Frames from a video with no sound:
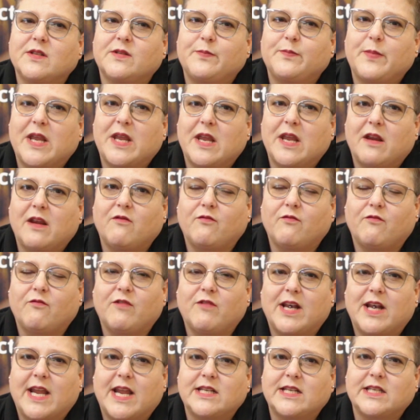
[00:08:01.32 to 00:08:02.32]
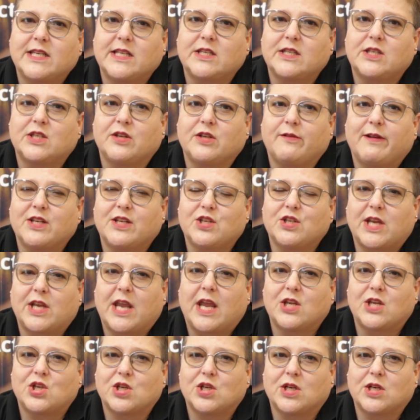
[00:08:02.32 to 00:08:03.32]
being related to
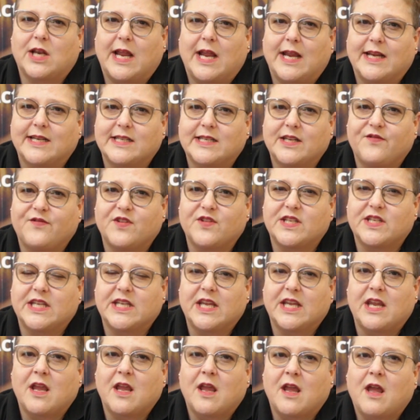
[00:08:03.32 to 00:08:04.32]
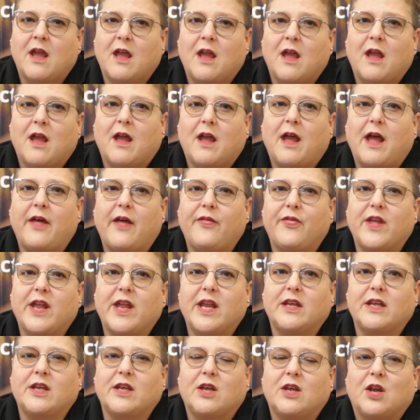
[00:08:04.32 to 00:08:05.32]
educational activity, and
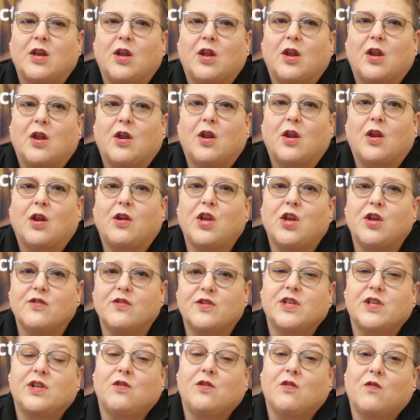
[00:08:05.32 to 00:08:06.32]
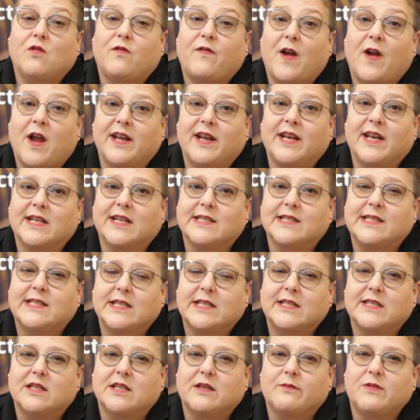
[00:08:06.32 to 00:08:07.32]
then using your finance
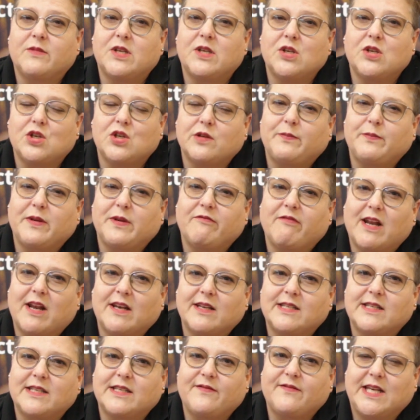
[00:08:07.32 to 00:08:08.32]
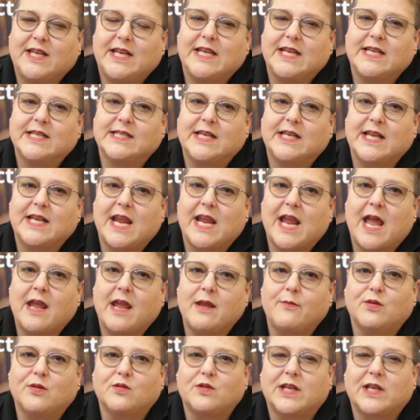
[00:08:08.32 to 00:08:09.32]
system, you should be relatively easily
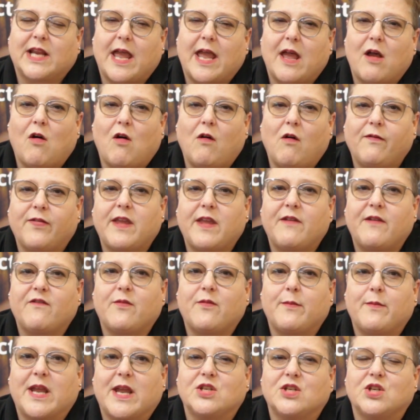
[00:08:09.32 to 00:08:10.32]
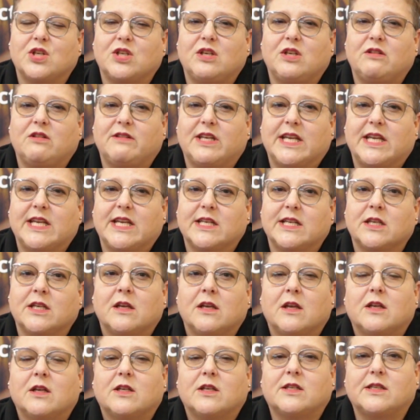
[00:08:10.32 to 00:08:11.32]
able to get off the information you need
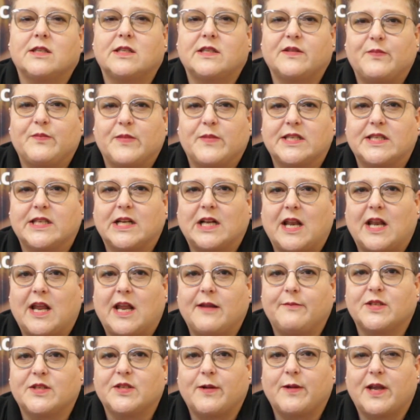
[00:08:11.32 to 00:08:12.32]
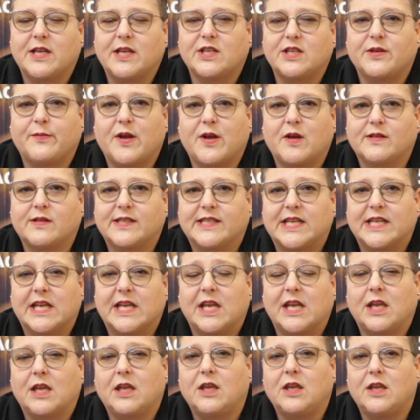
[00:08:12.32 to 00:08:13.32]
to submit a claim to
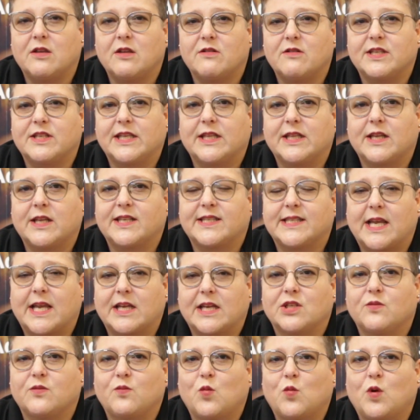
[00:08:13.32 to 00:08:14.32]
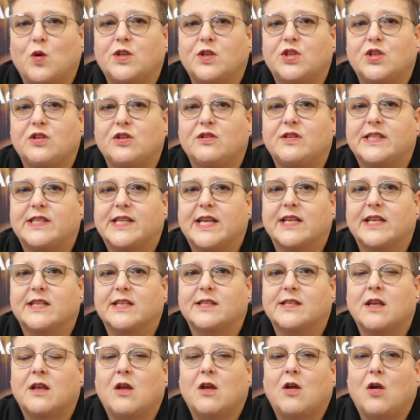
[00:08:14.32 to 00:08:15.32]
HMRC using the Section 126
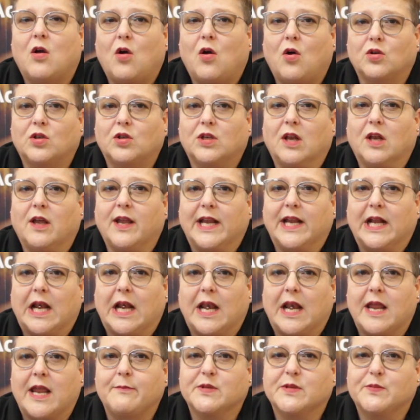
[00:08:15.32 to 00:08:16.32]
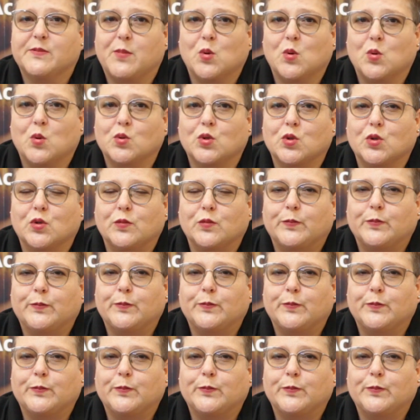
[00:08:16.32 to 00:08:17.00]
online claims portal.